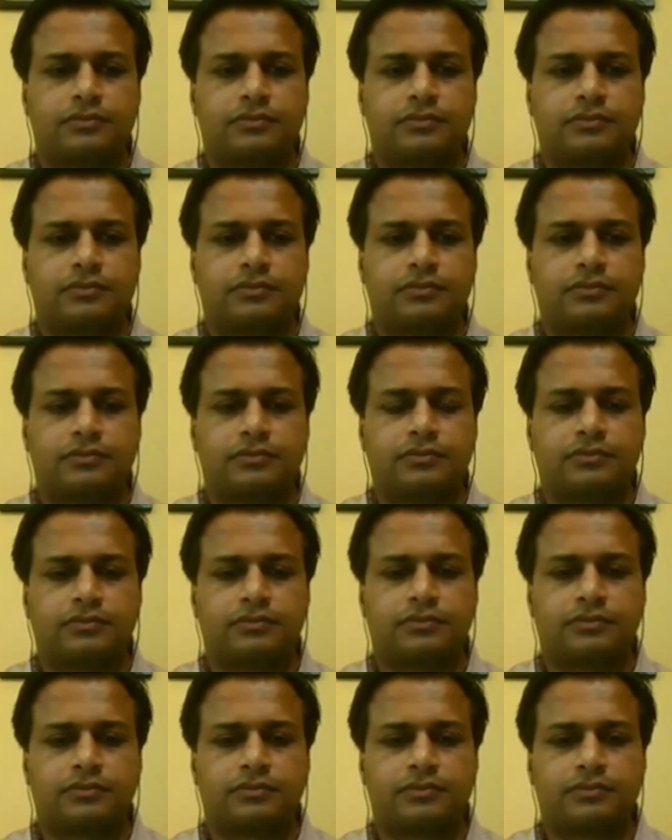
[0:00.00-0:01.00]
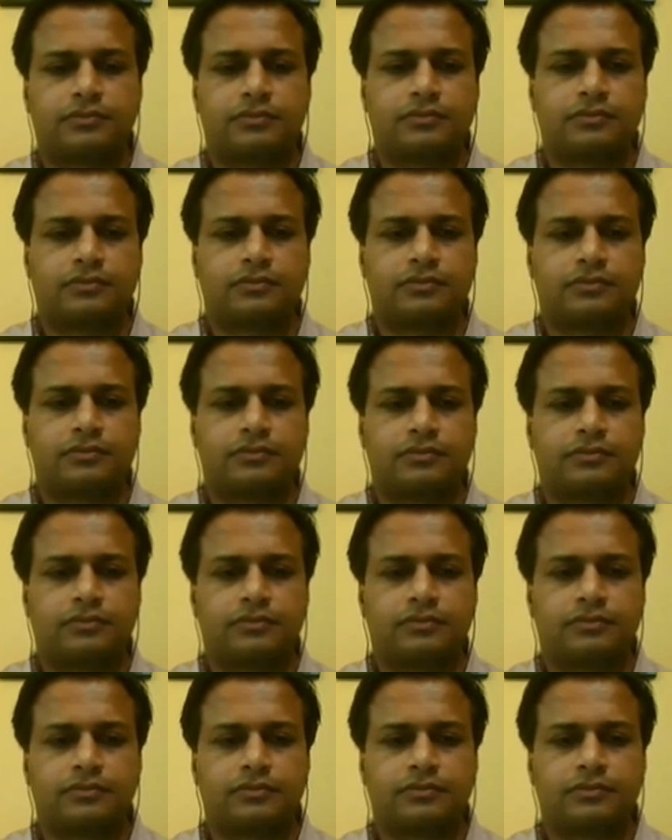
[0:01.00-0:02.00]

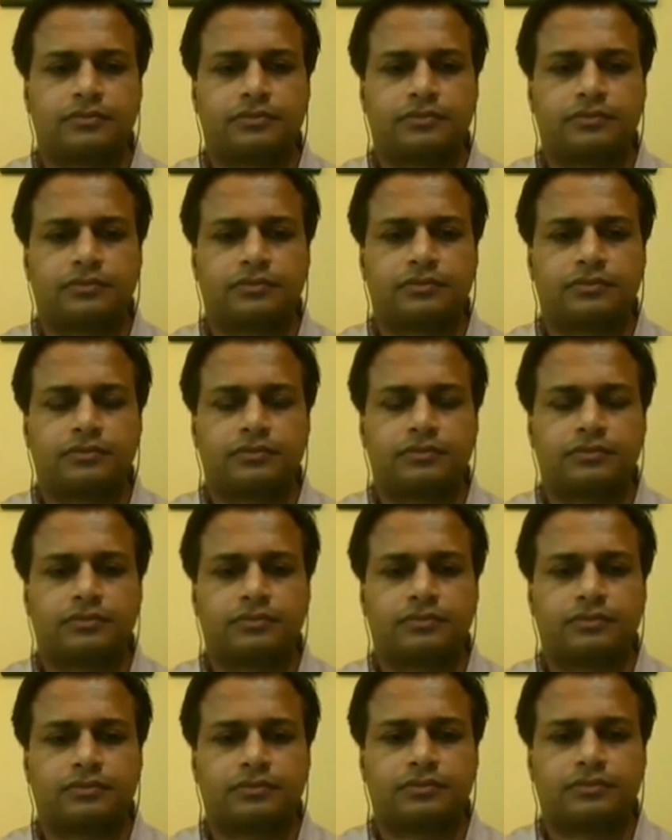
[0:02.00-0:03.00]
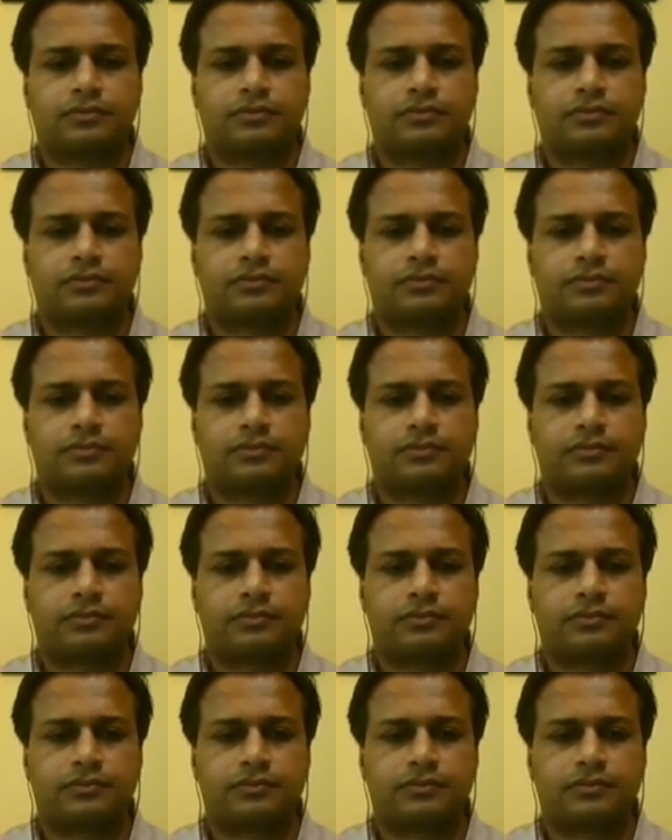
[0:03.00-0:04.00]

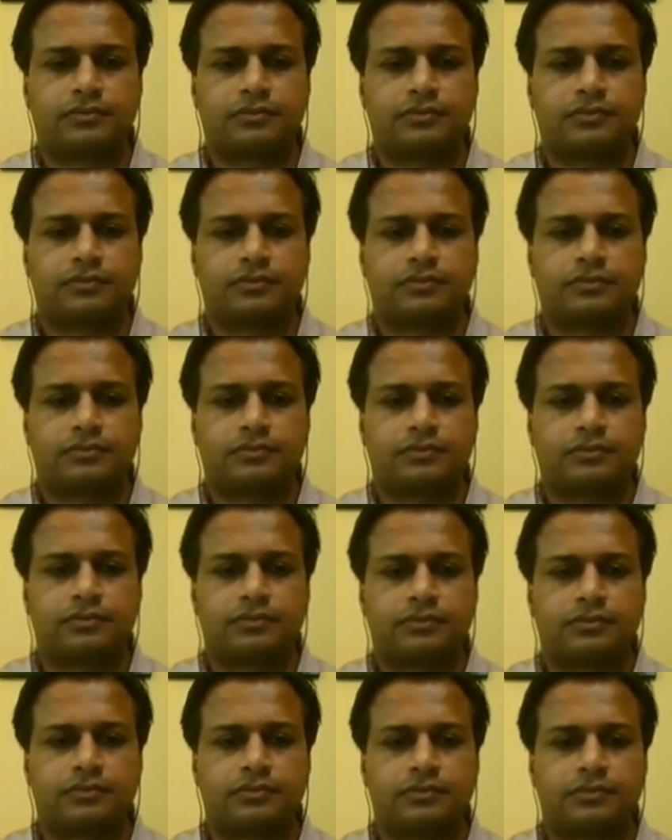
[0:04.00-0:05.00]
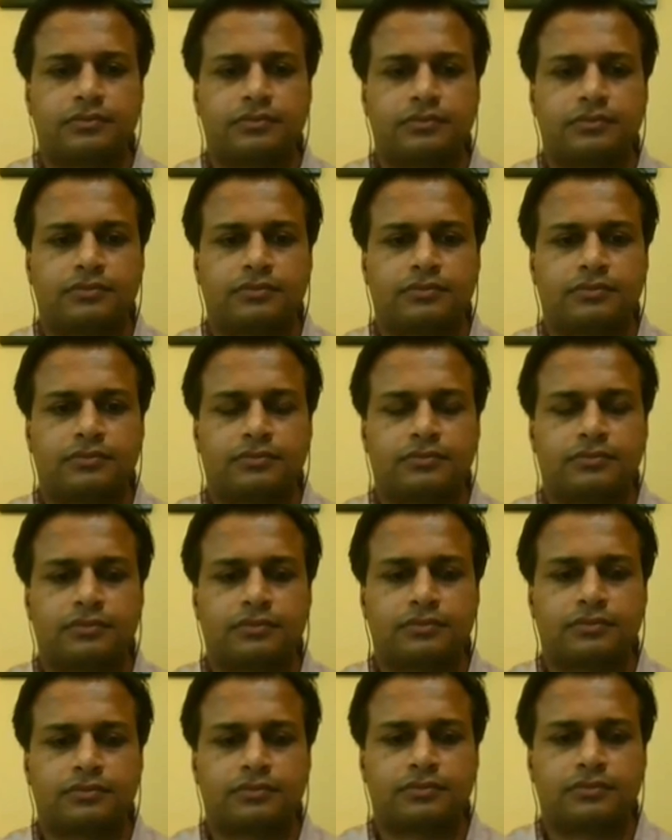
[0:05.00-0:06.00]

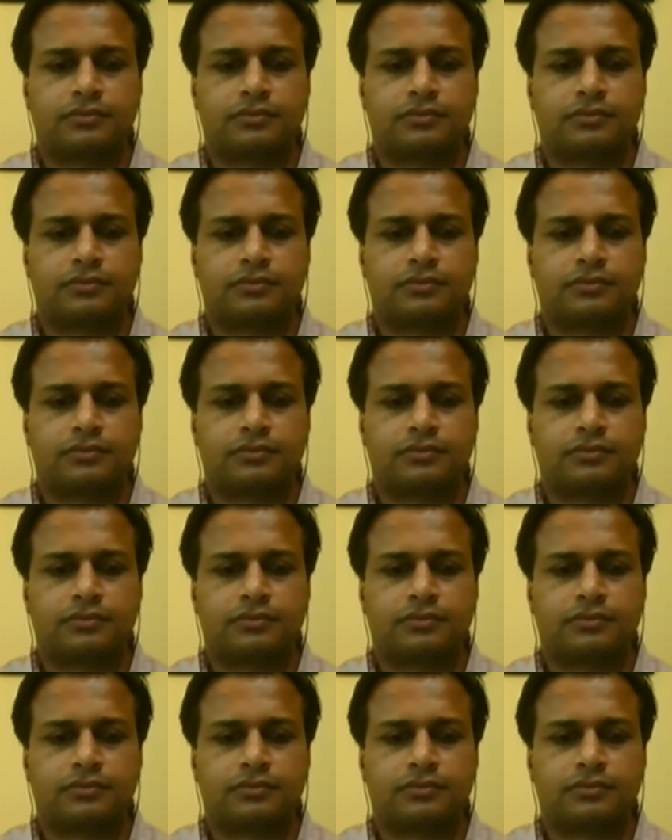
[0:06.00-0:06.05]
No words are spoken by the person on screen.